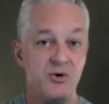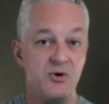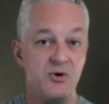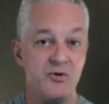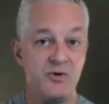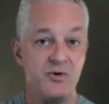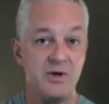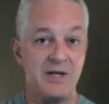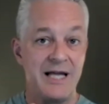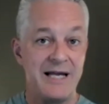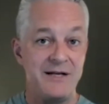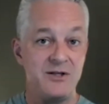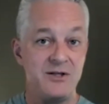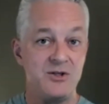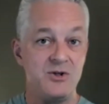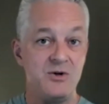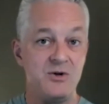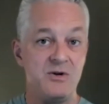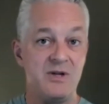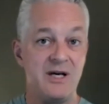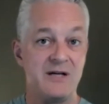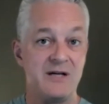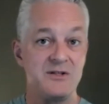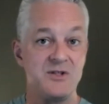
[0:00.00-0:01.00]
late
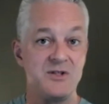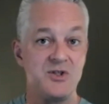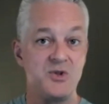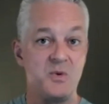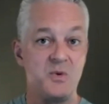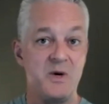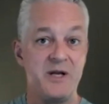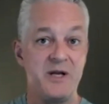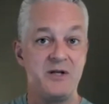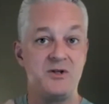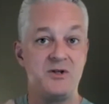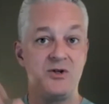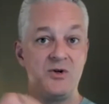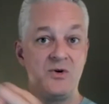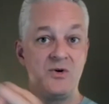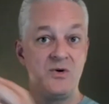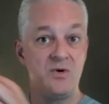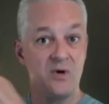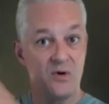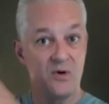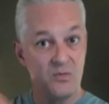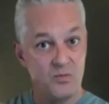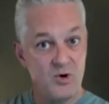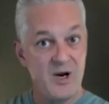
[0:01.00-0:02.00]
2022,
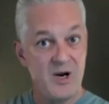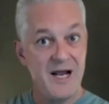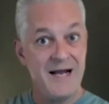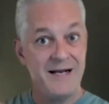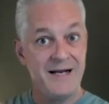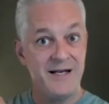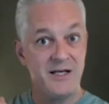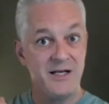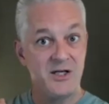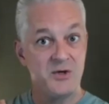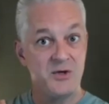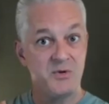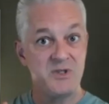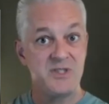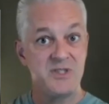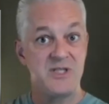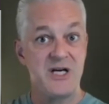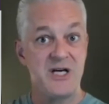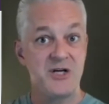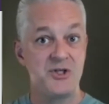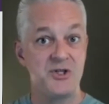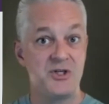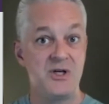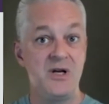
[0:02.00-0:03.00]
and we're heading into
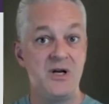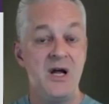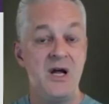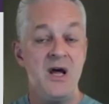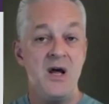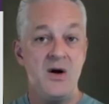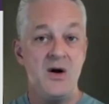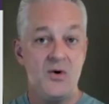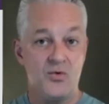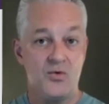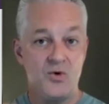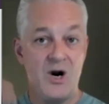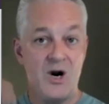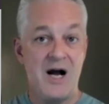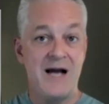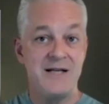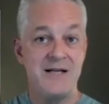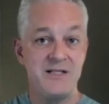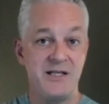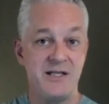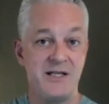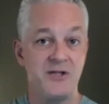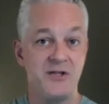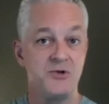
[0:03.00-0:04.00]
recession,
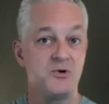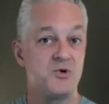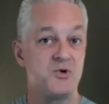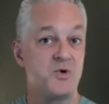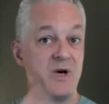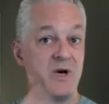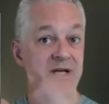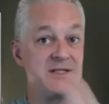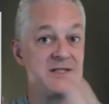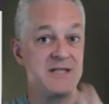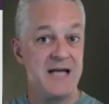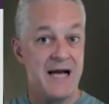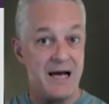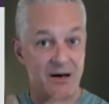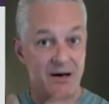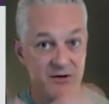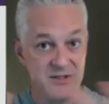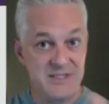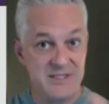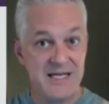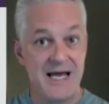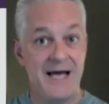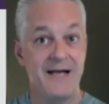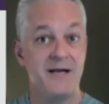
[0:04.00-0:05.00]
rising interest rates. How
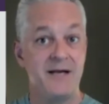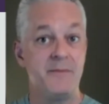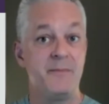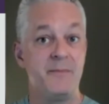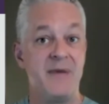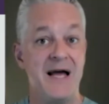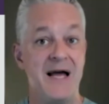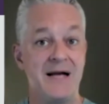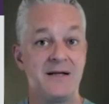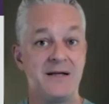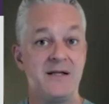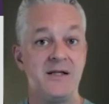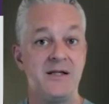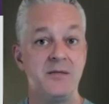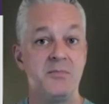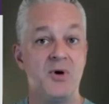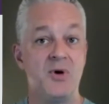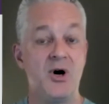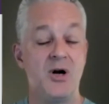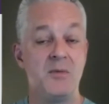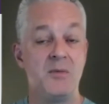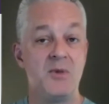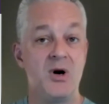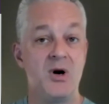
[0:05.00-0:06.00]
is that impacting the
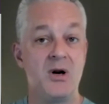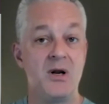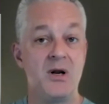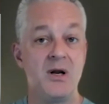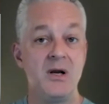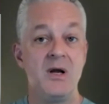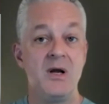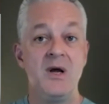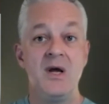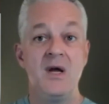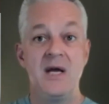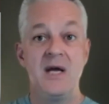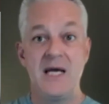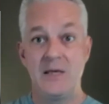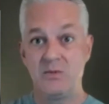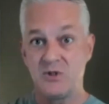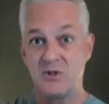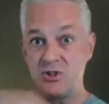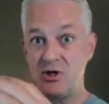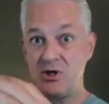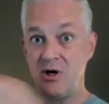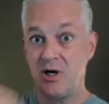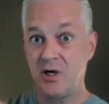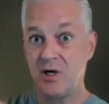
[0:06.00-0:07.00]
bond market? And we'll
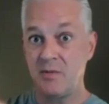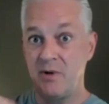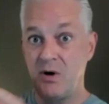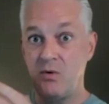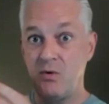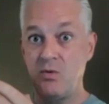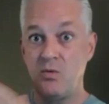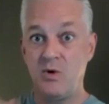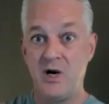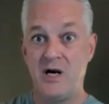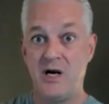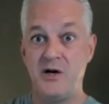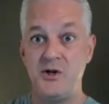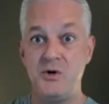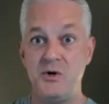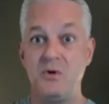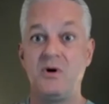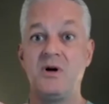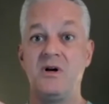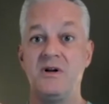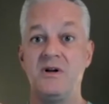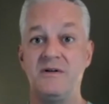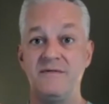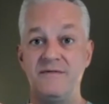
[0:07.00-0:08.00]
talk about where you
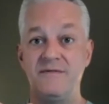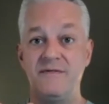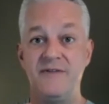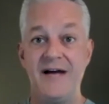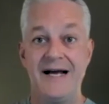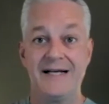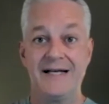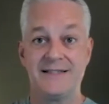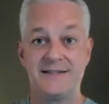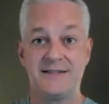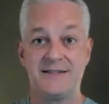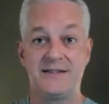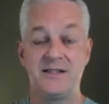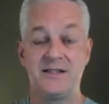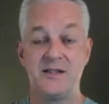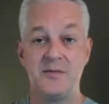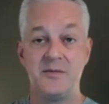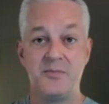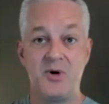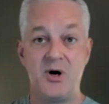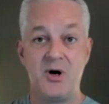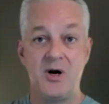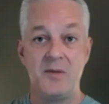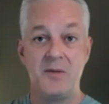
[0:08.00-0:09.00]
can invest in the
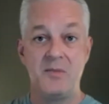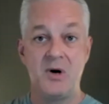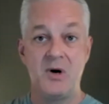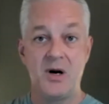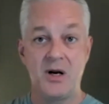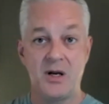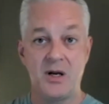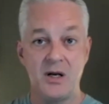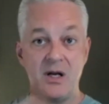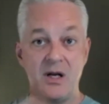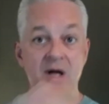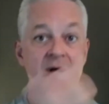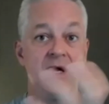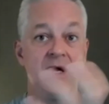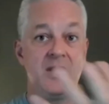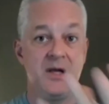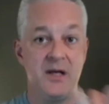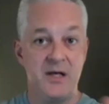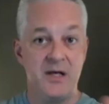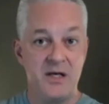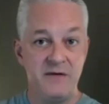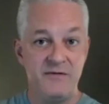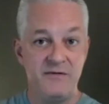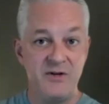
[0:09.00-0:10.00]
bond market,
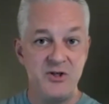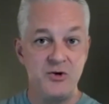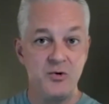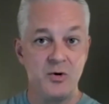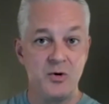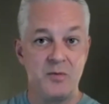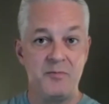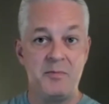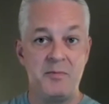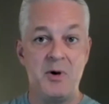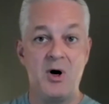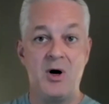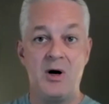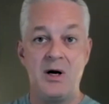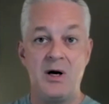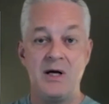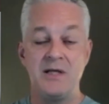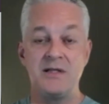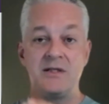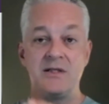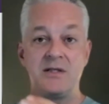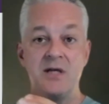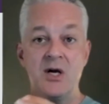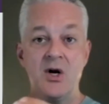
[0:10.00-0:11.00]
individual
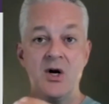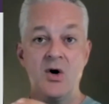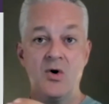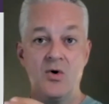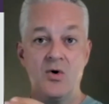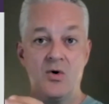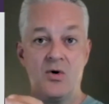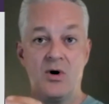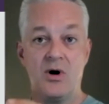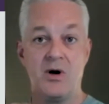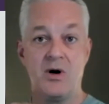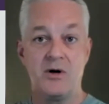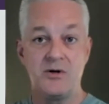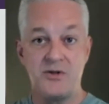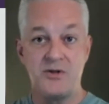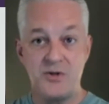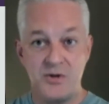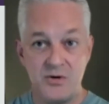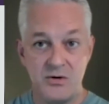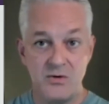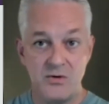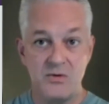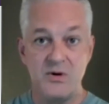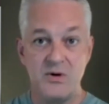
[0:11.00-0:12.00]
bonds, or
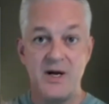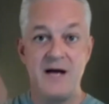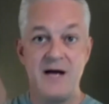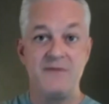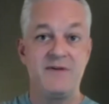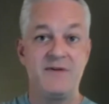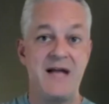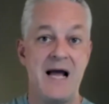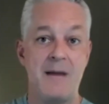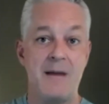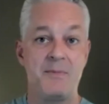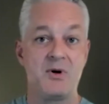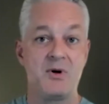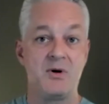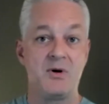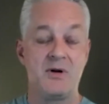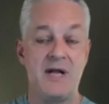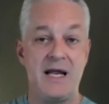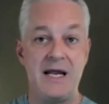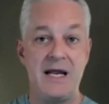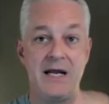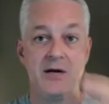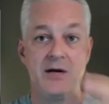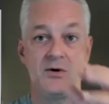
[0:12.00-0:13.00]
to have capital
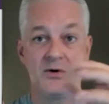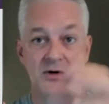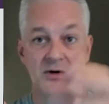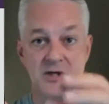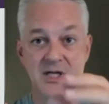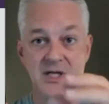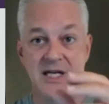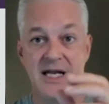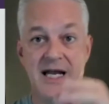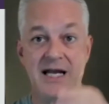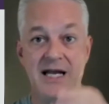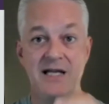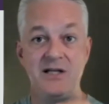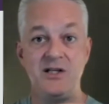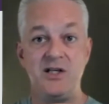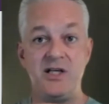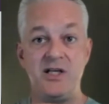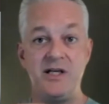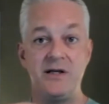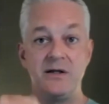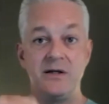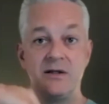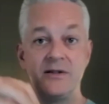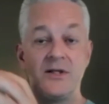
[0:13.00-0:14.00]
gain, or to gain
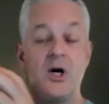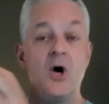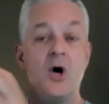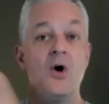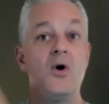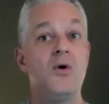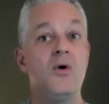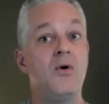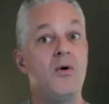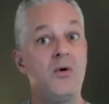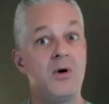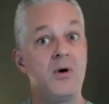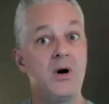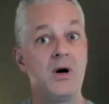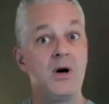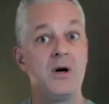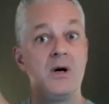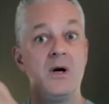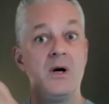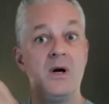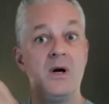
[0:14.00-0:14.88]
yield, or